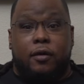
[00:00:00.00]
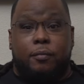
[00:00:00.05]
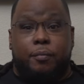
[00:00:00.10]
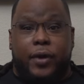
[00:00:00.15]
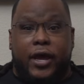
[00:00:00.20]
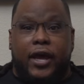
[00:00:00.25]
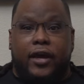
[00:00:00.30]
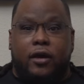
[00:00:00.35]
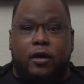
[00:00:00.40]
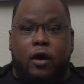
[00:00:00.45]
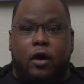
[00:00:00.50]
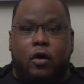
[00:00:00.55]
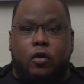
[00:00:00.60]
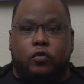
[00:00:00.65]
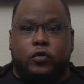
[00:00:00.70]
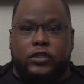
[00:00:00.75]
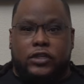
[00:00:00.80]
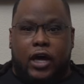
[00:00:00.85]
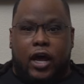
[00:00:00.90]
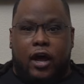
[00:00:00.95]
back
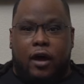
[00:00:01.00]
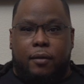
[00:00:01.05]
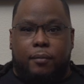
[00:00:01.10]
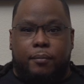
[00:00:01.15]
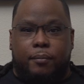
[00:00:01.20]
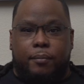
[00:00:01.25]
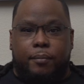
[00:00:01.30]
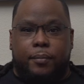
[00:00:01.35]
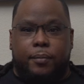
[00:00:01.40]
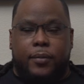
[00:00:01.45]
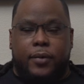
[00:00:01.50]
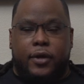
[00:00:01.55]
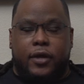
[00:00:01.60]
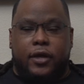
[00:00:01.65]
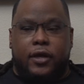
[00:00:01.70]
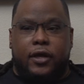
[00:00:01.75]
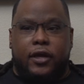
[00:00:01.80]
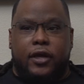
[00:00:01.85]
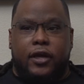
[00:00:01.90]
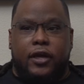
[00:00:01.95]
on top. Right, right.